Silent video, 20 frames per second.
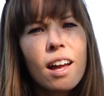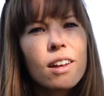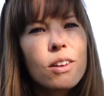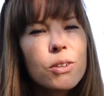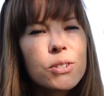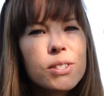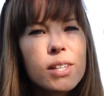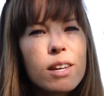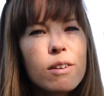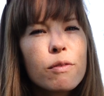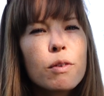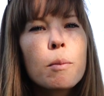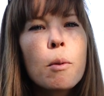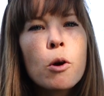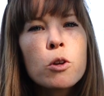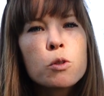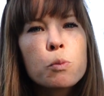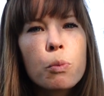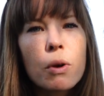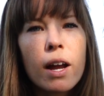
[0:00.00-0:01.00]
You see, for
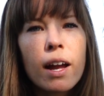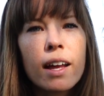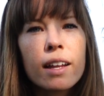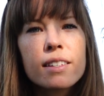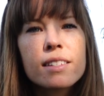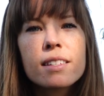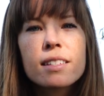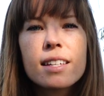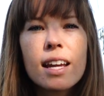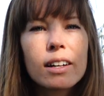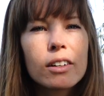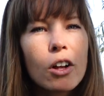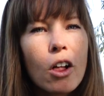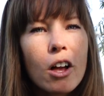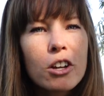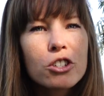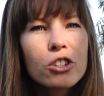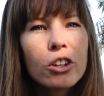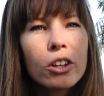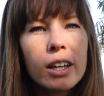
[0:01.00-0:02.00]
most brands,
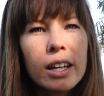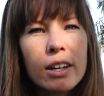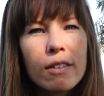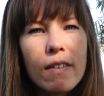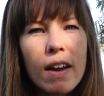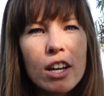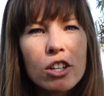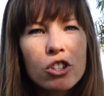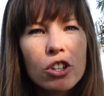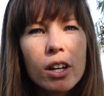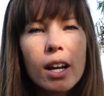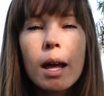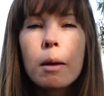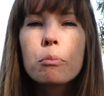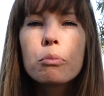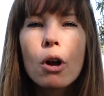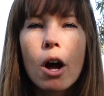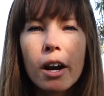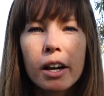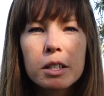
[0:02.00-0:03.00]
technological innovation and
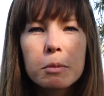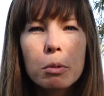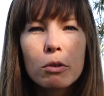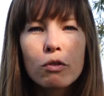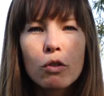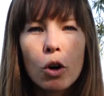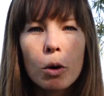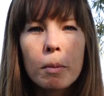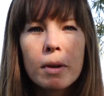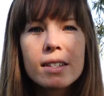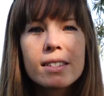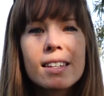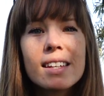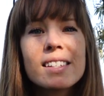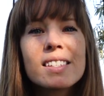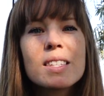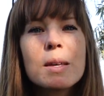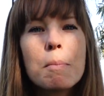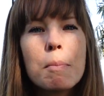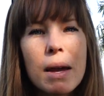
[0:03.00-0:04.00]
product performance
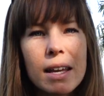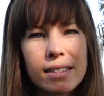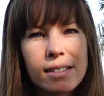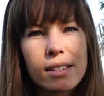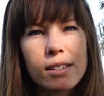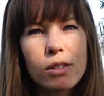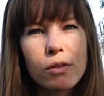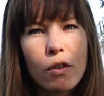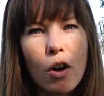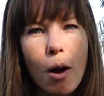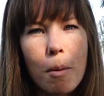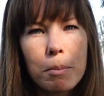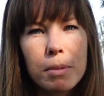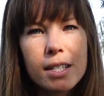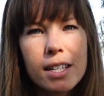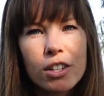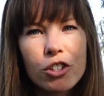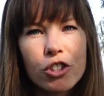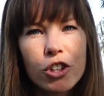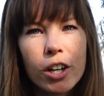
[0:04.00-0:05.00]
is the basis of
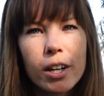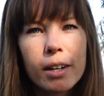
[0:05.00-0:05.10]
competition.